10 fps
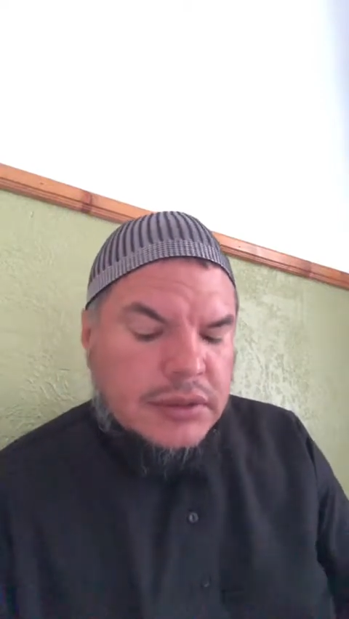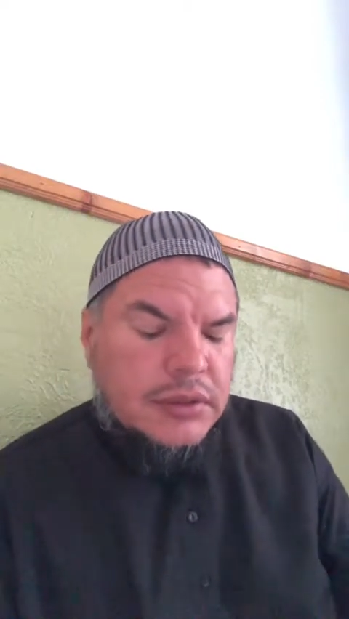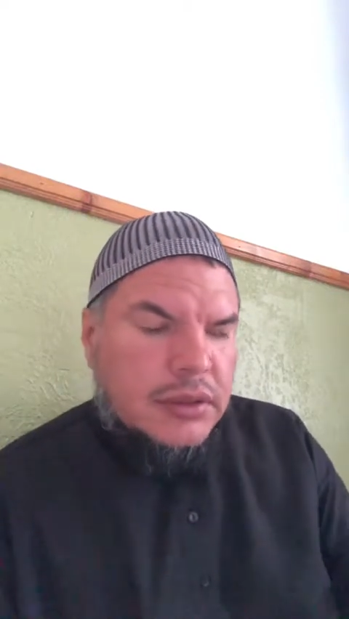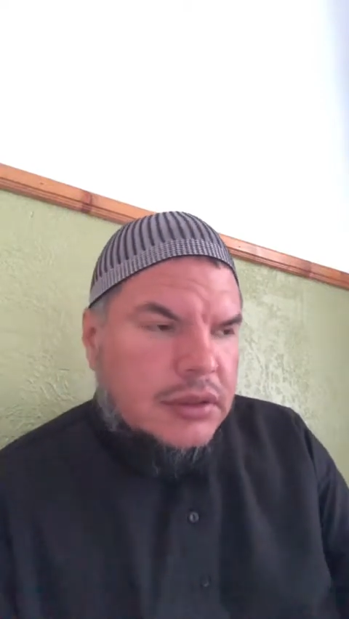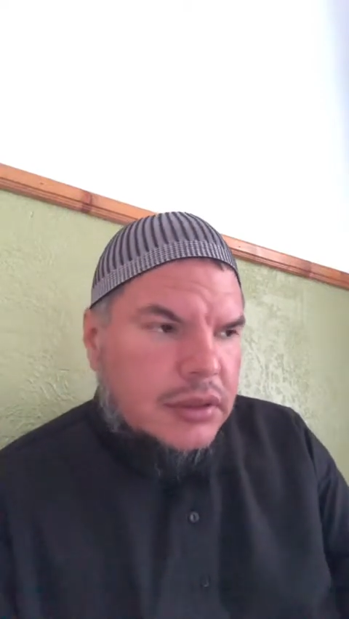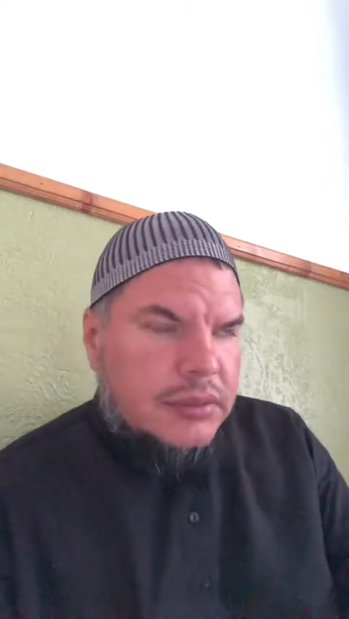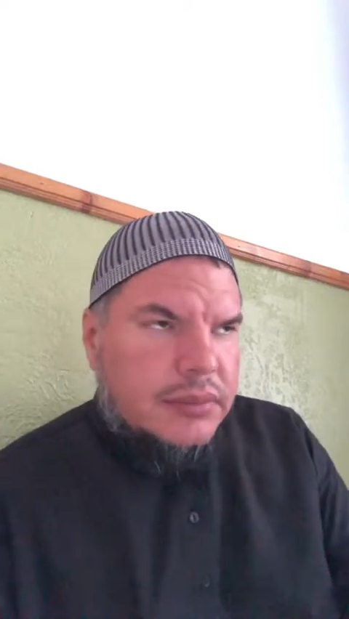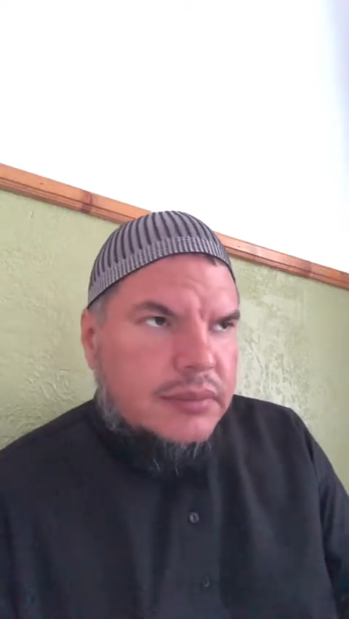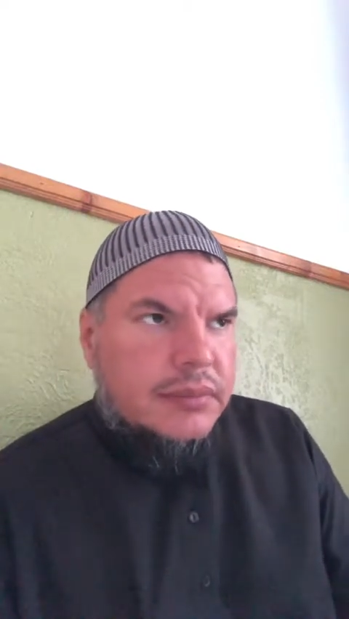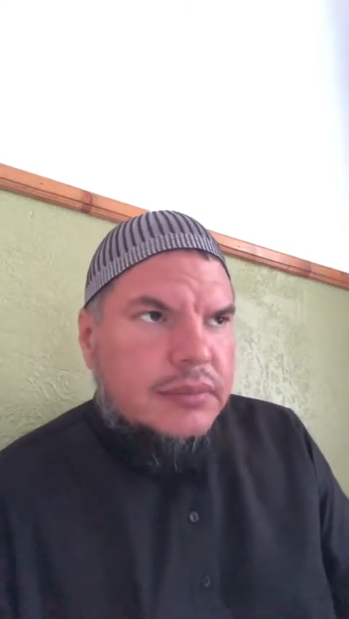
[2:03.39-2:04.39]
the deen.
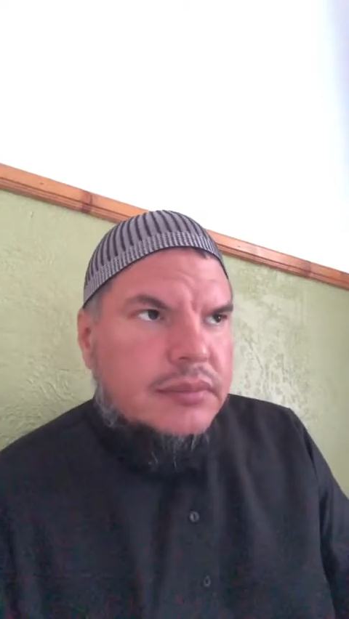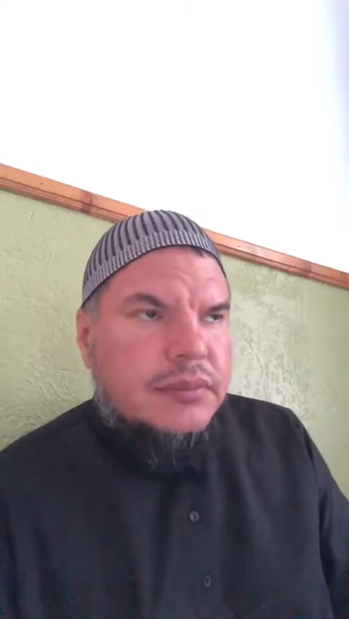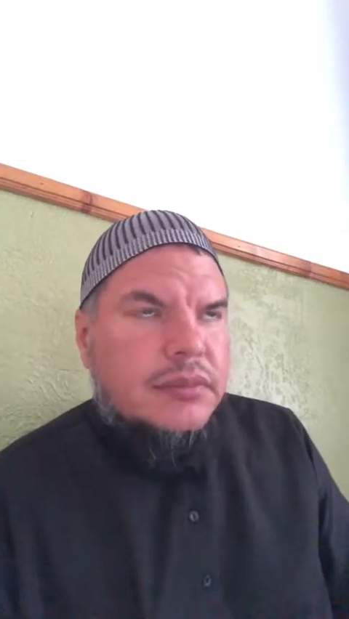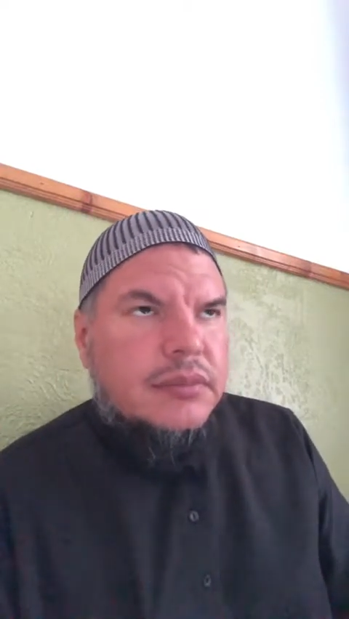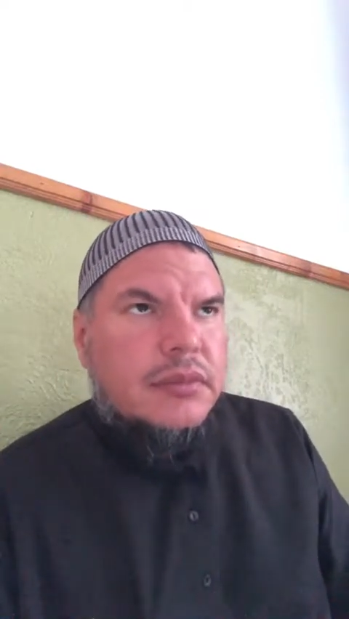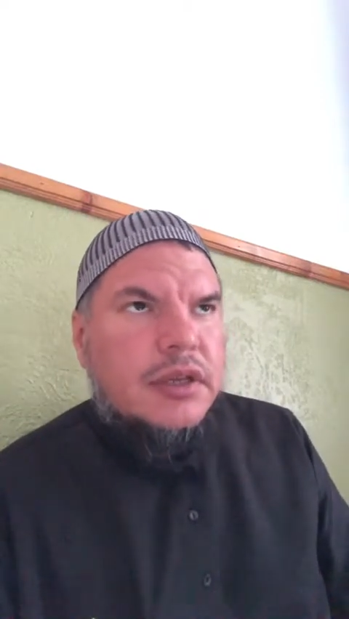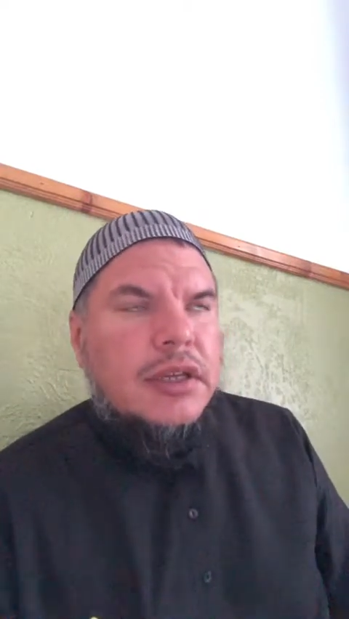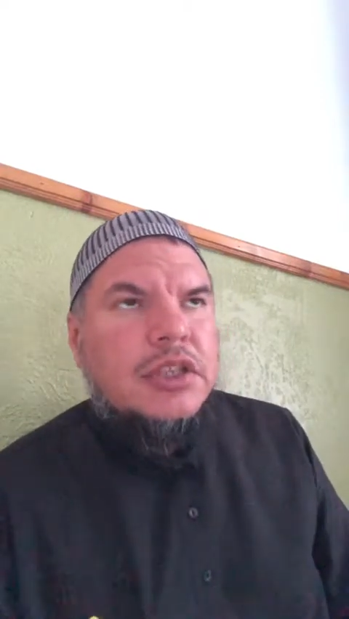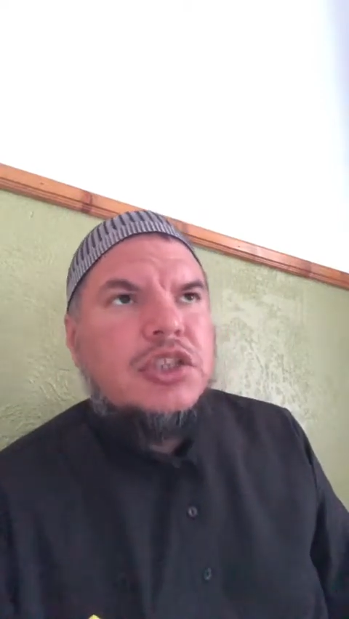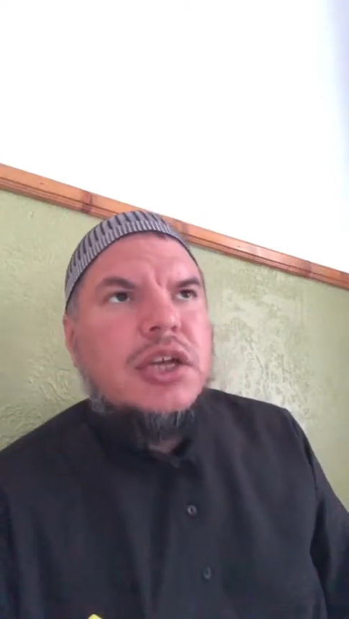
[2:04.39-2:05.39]

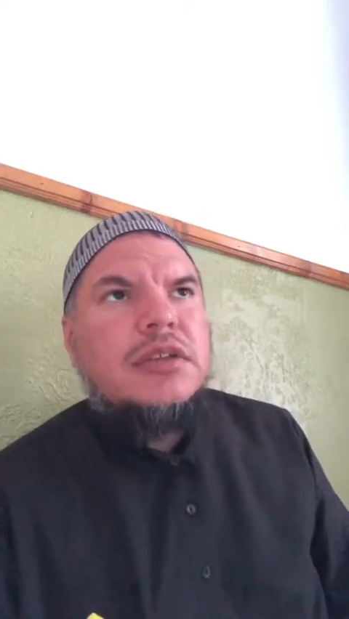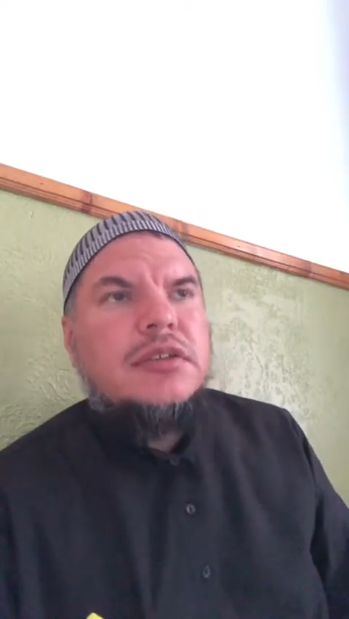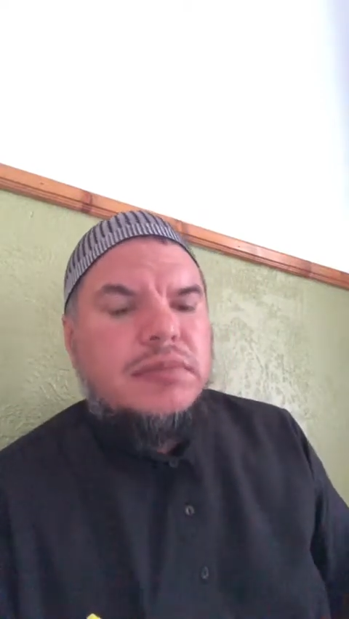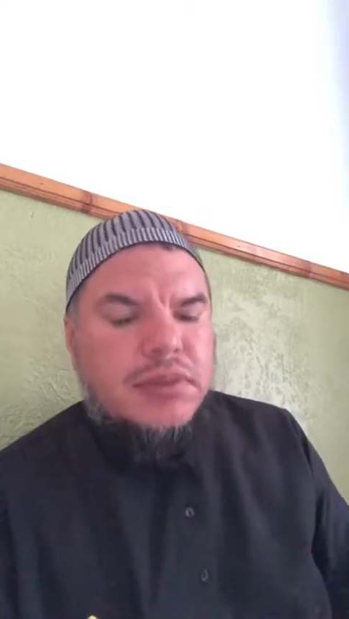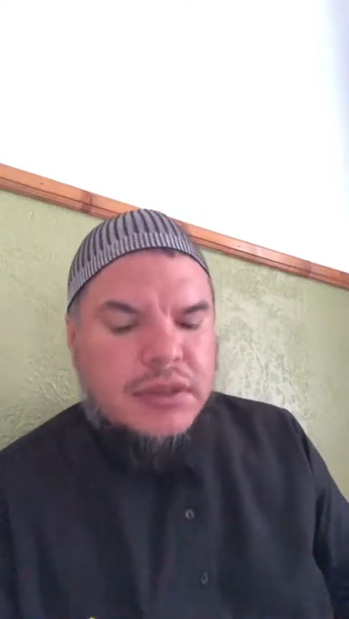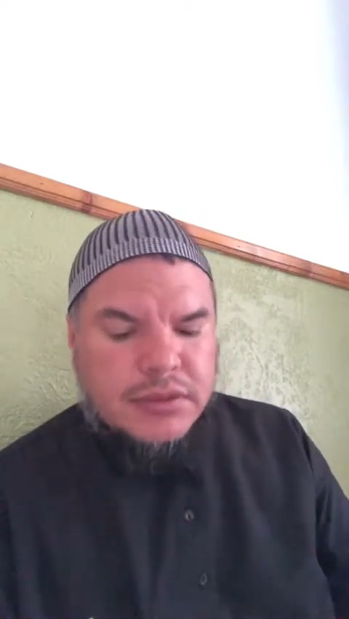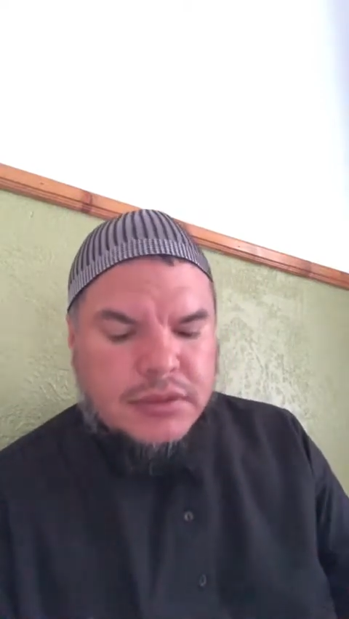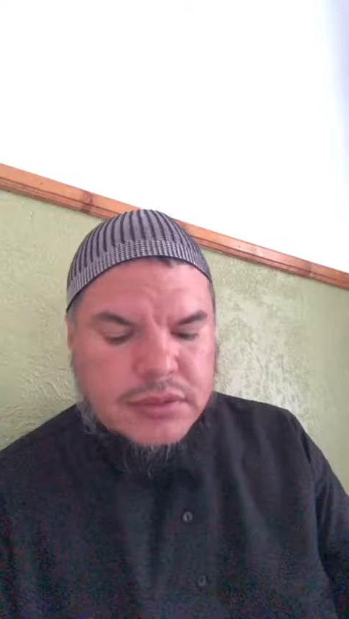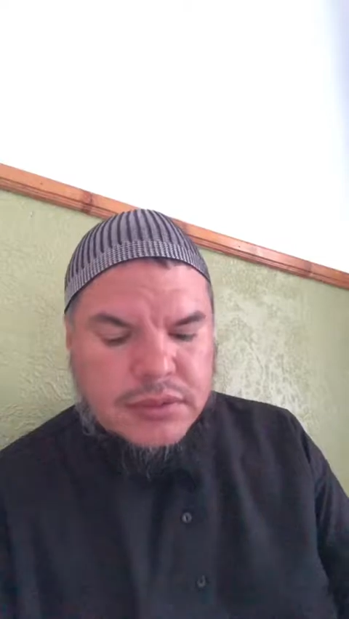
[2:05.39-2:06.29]
Each has its place.